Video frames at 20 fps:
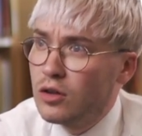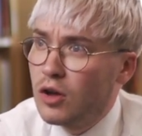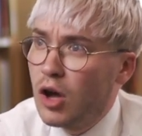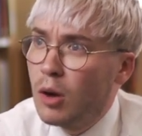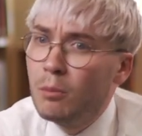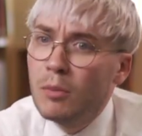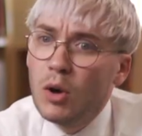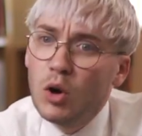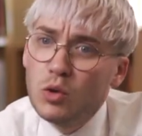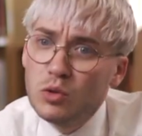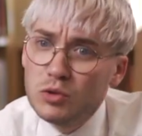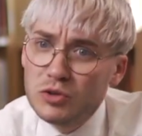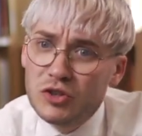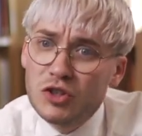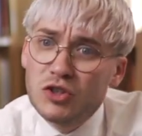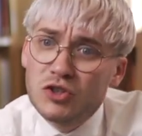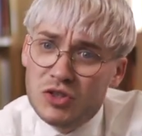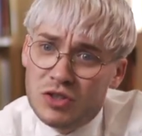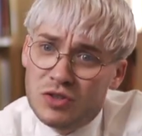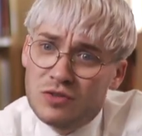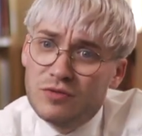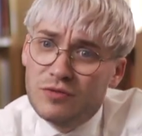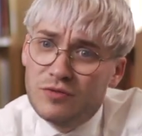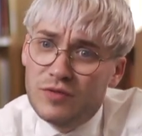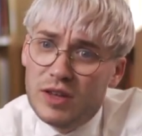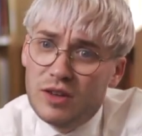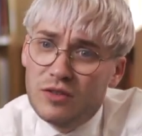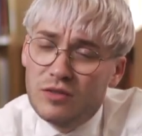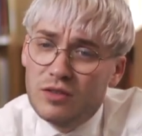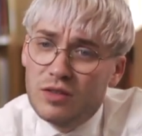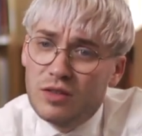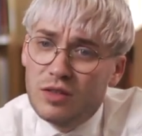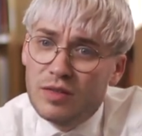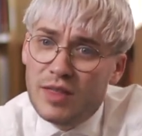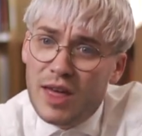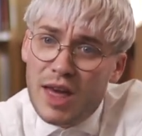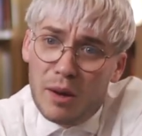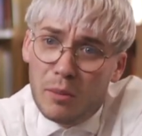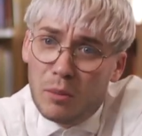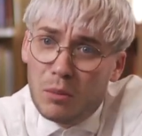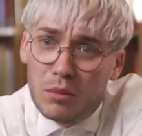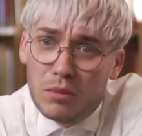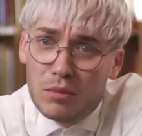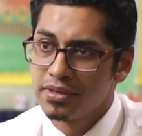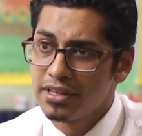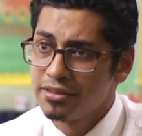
a mould that doesn't fit them.